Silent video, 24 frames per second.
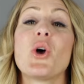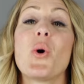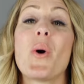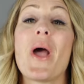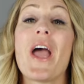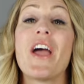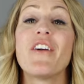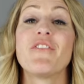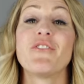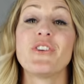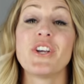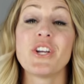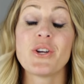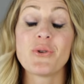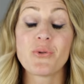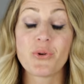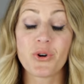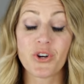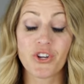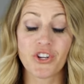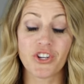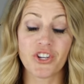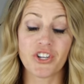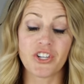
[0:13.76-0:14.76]
So every
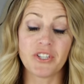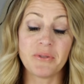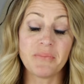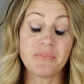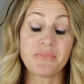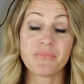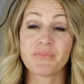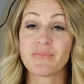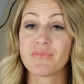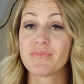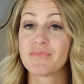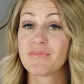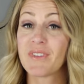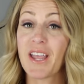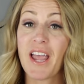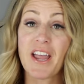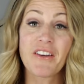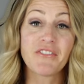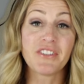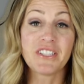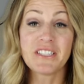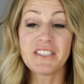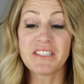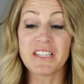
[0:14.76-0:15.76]
quarter,
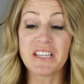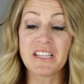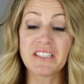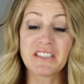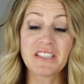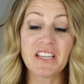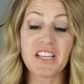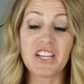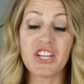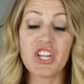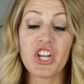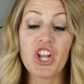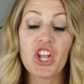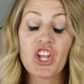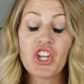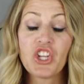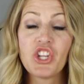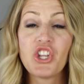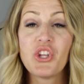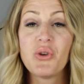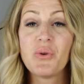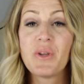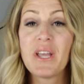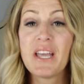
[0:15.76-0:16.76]
every season,
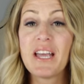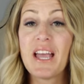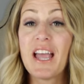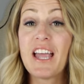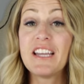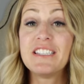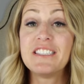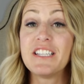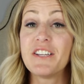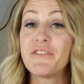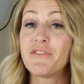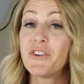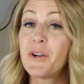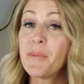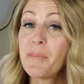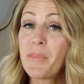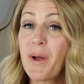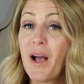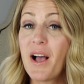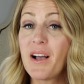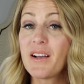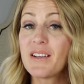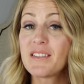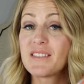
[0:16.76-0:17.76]
you get a different
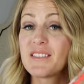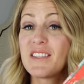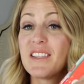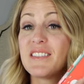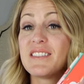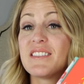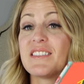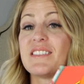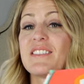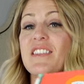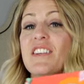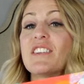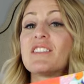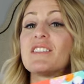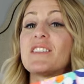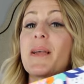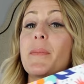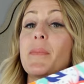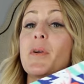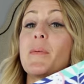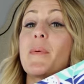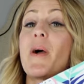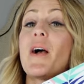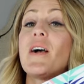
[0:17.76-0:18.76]
box. This is their
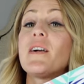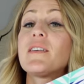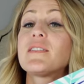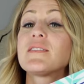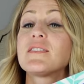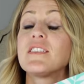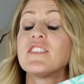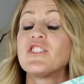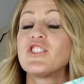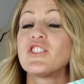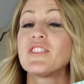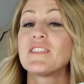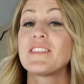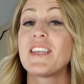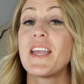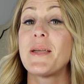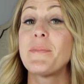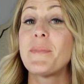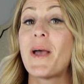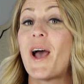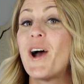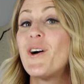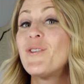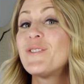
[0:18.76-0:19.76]
summer box. It just
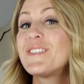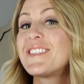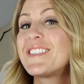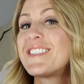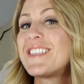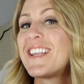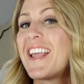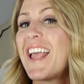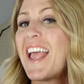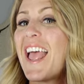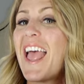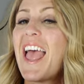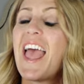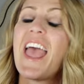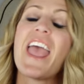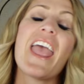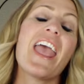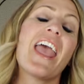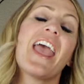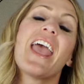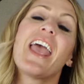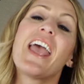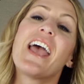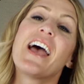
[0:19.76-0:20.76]
came out.
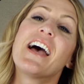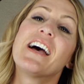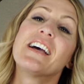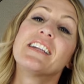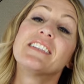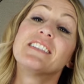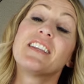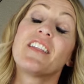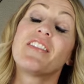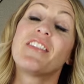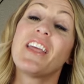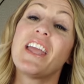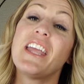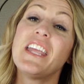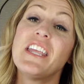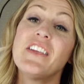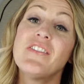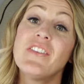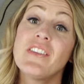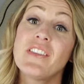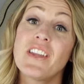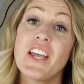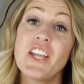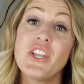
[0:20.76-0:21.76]
And they
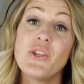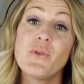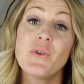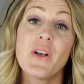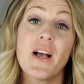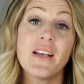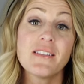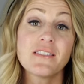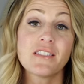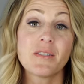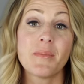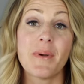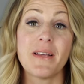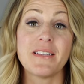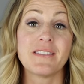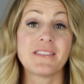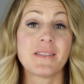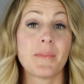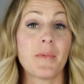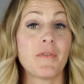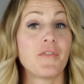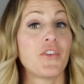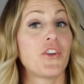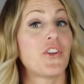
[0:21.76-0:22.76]
even let you
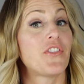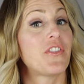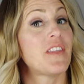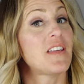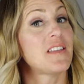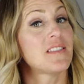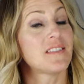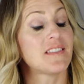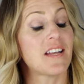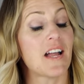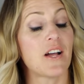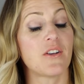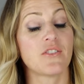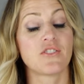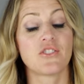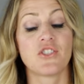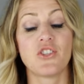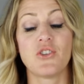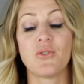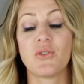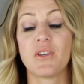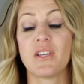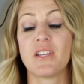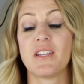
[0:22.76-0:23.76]
customize some of your things now.
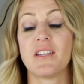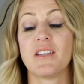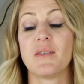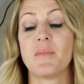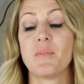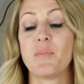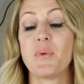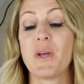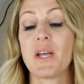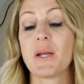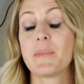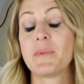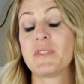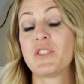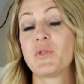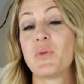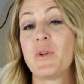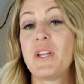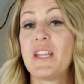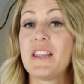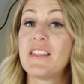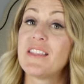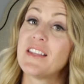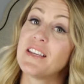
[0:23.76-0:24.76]
So you can pick
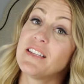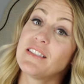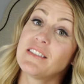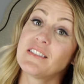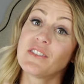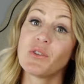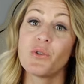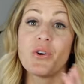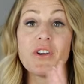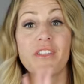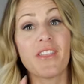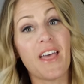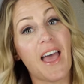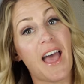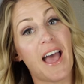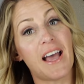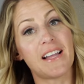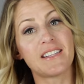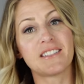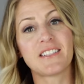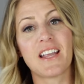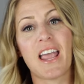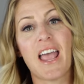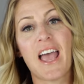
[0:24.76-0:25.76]
between this or
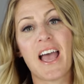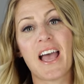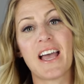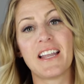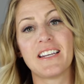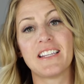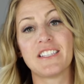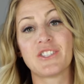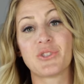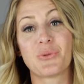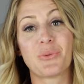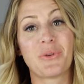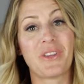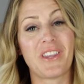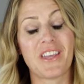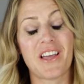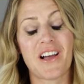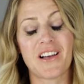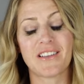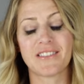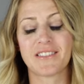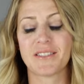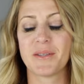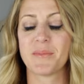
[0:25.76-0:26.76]
that, and it's
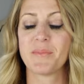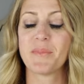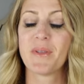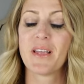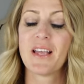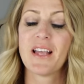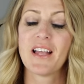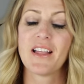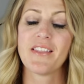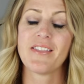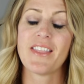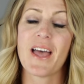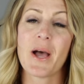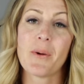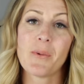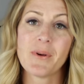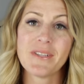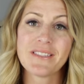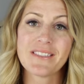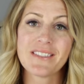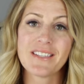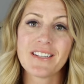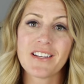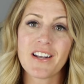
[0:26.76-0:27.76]
really awesome. That
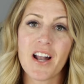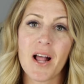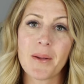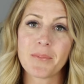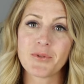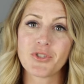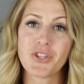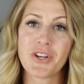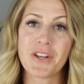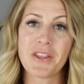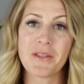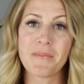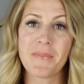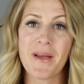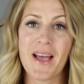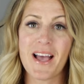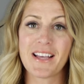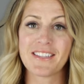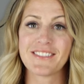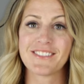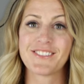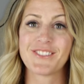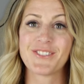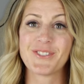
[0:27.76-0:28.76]
wasn't an option in the
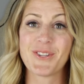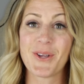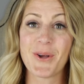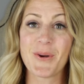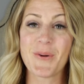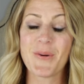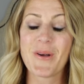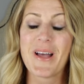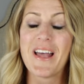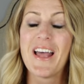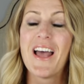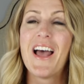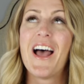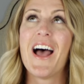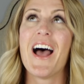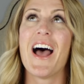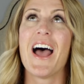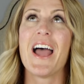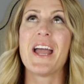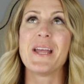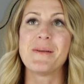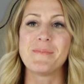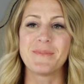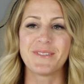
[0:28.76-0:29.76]
past, so
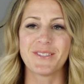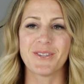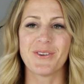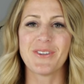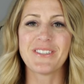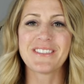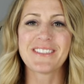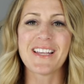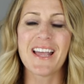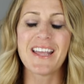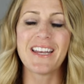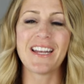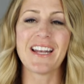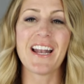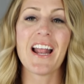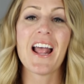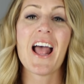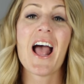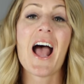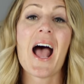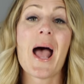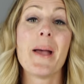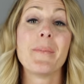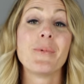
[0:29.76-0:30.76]
I am so excited.
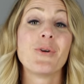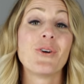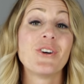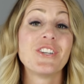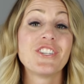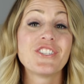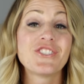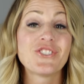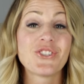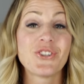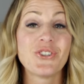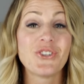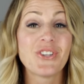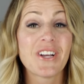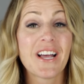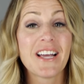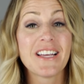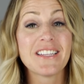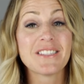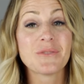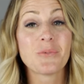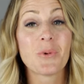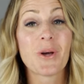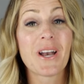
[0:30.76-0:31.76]
I'm going to show you
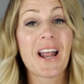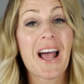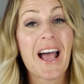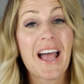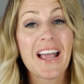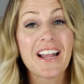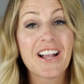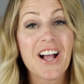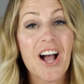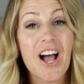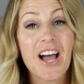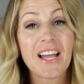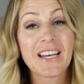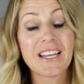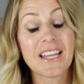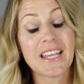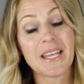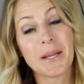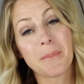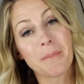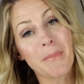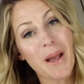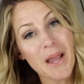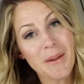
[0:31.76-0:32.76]
guys what I got
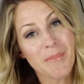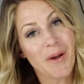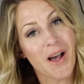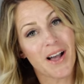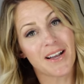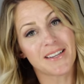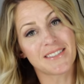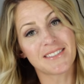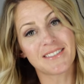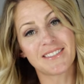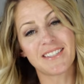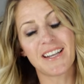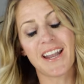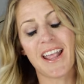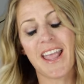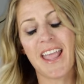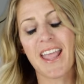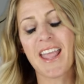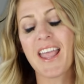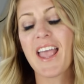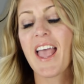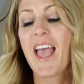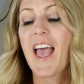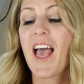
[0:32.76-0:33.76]
in my box
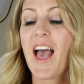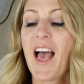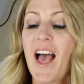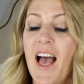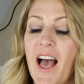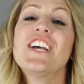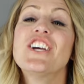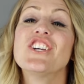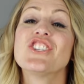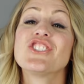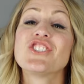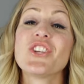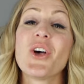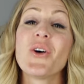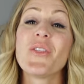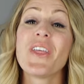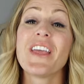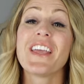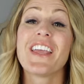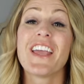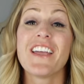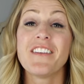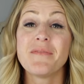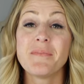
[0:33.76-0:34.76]
today. So
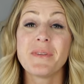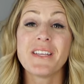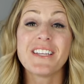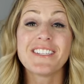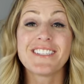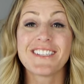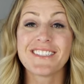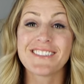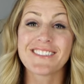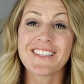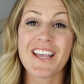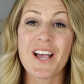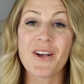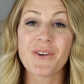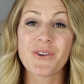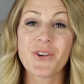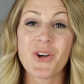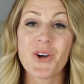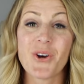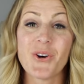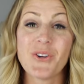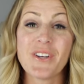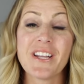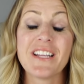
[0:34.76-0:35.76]
they gave me a discount
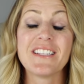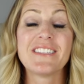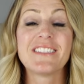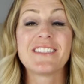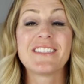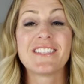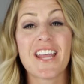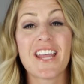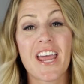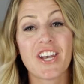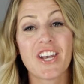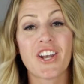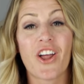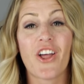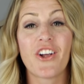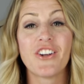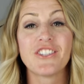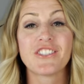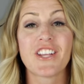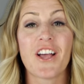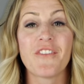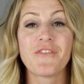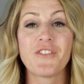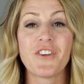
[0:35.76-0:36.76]
code. It's
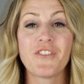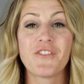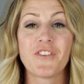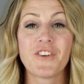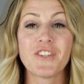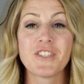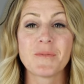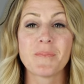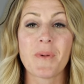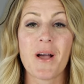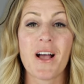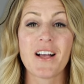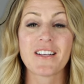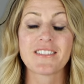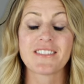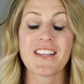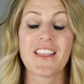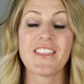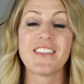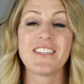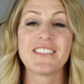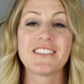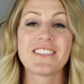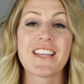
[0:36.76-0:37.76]
$10 off your first box
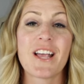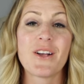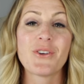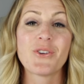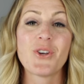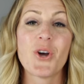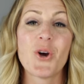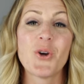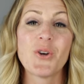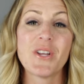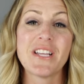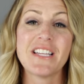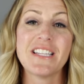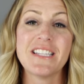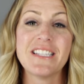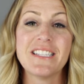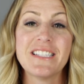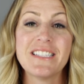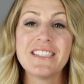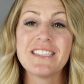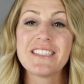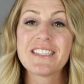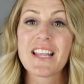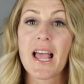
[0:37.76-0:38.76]
and the discount code
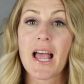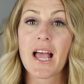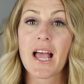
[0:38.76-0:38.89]
is,